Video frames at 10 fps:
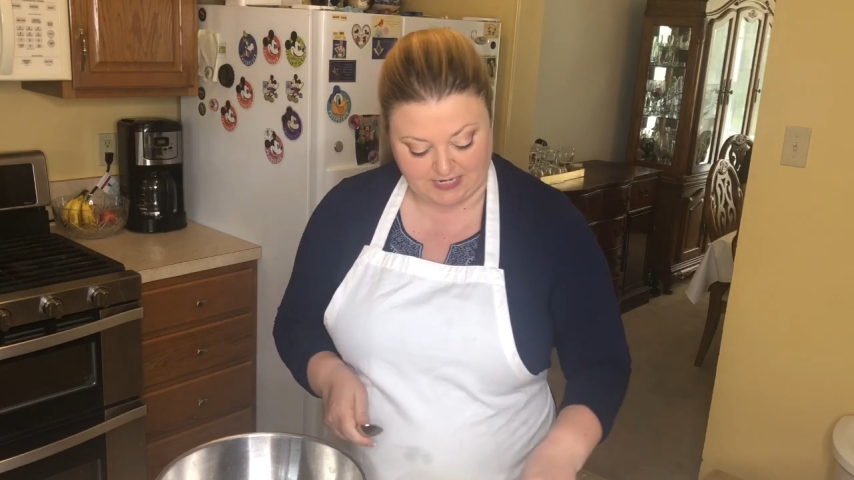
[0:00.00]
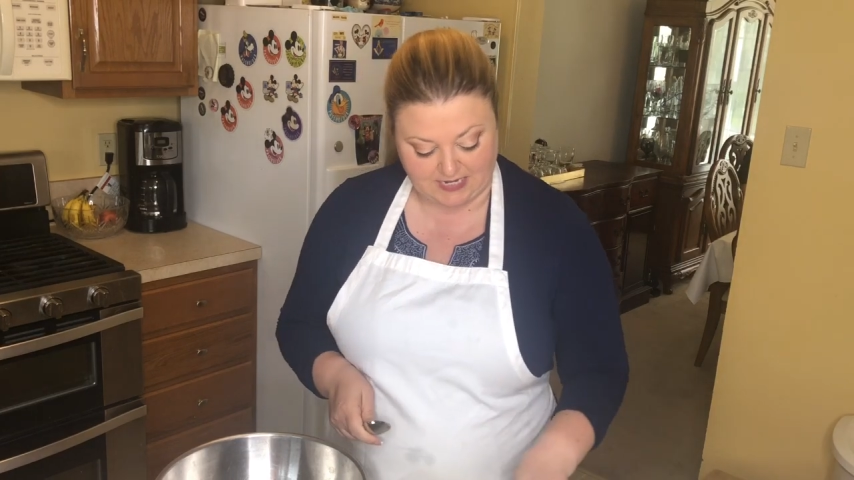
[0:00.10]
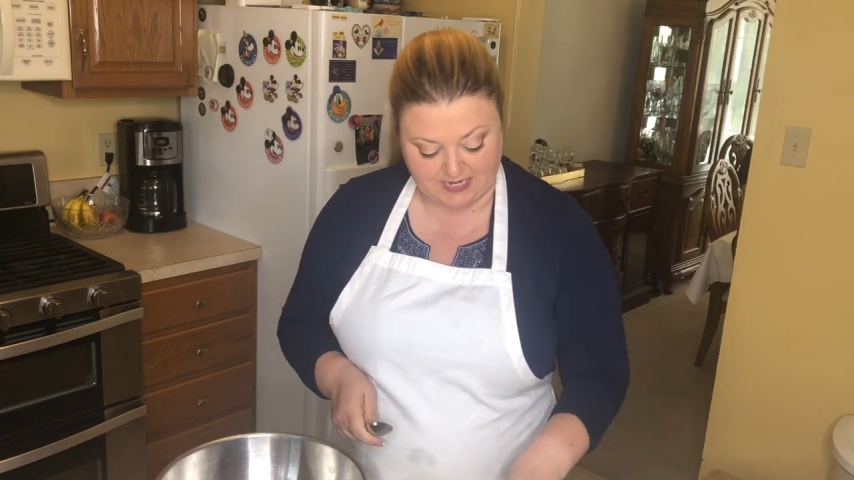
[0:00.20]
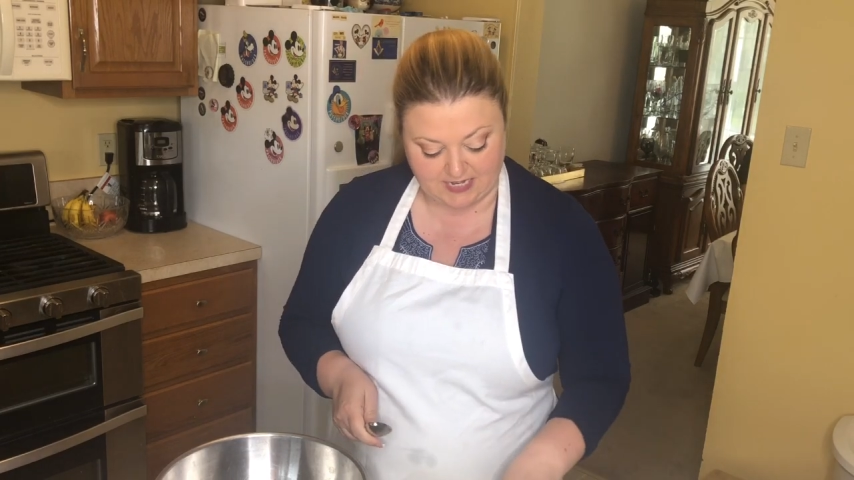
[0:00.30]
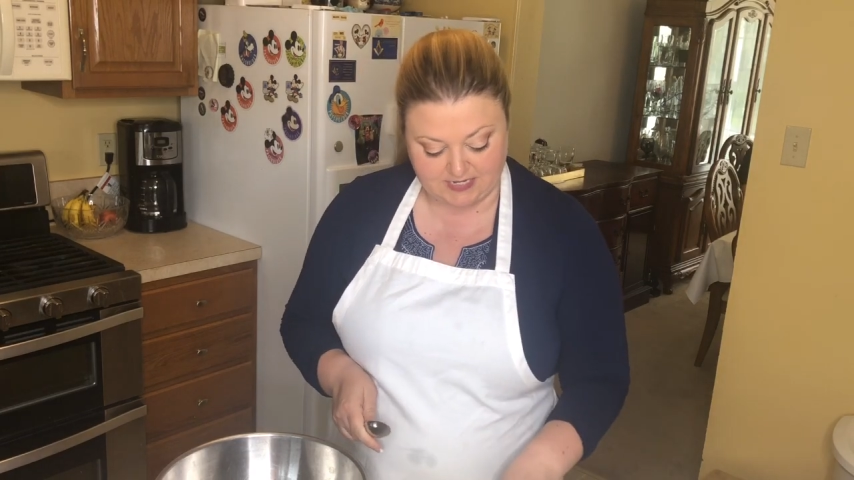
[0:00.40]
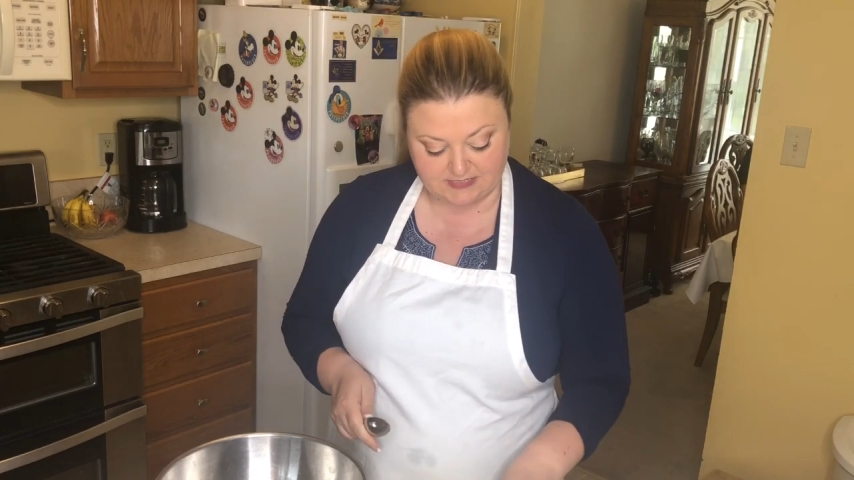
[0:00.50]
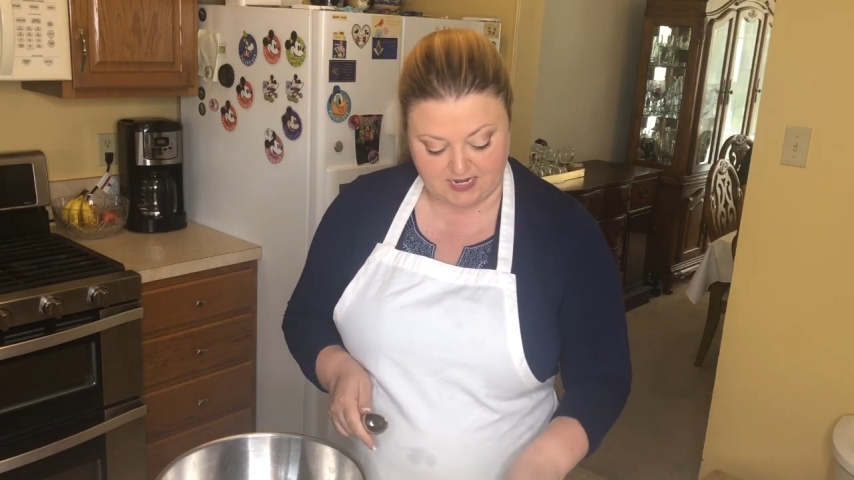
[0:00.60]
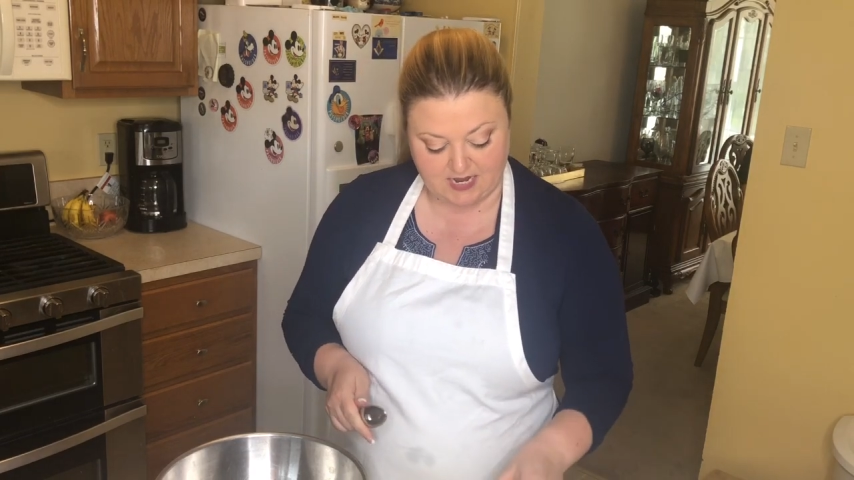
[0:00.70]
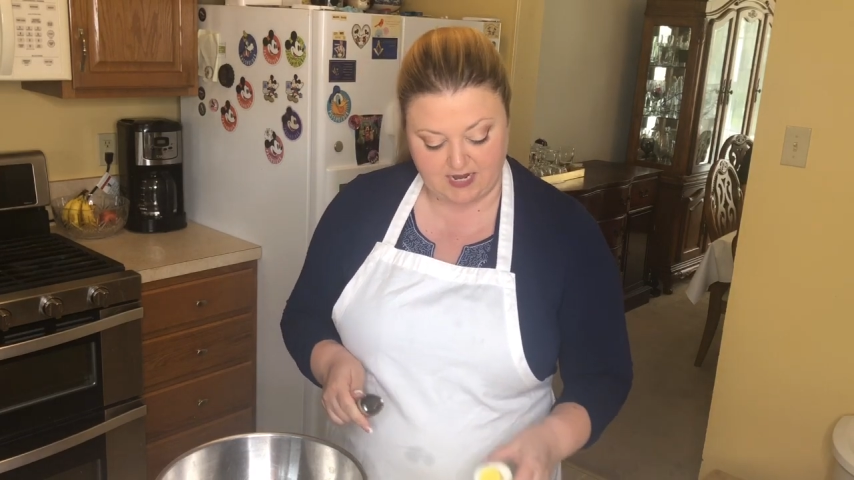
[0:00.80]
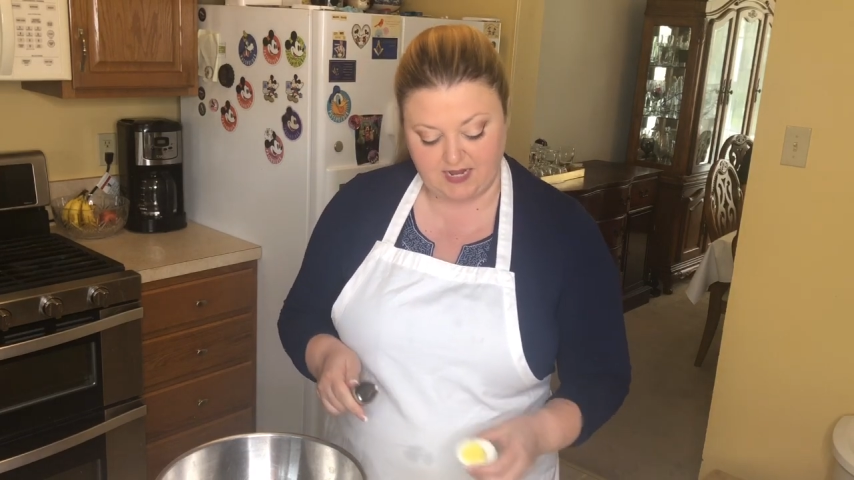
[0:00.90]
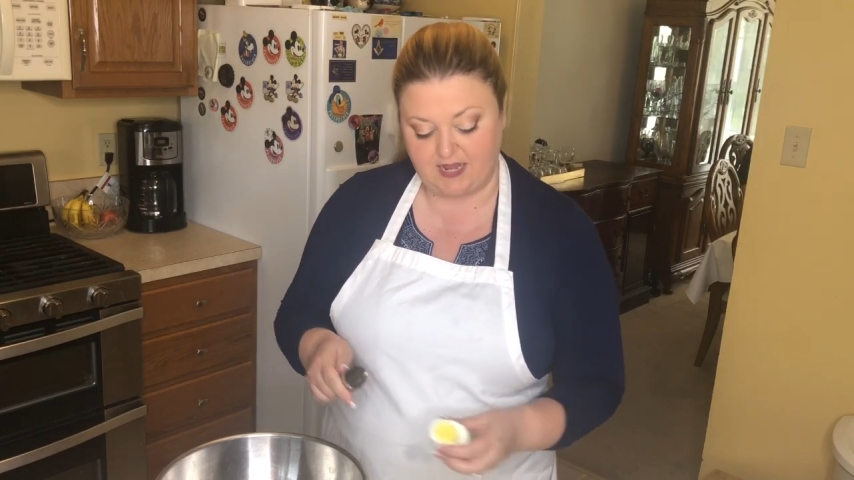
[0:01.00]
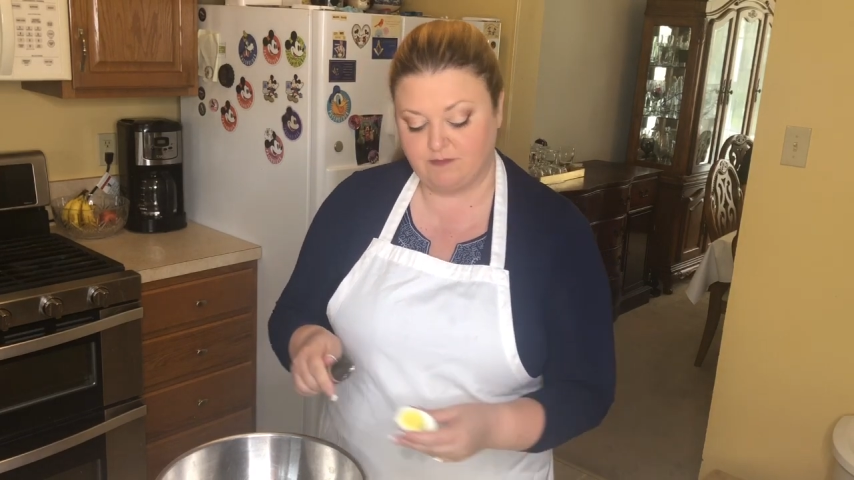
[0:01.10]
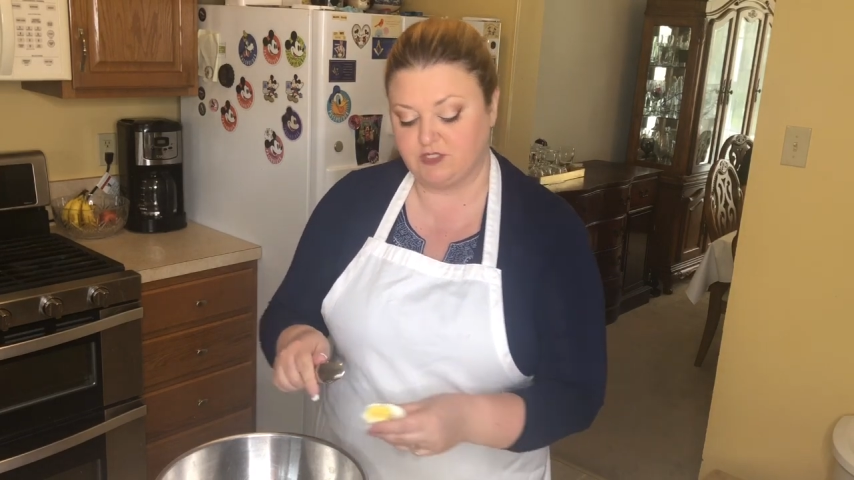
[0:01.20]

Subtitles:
and I am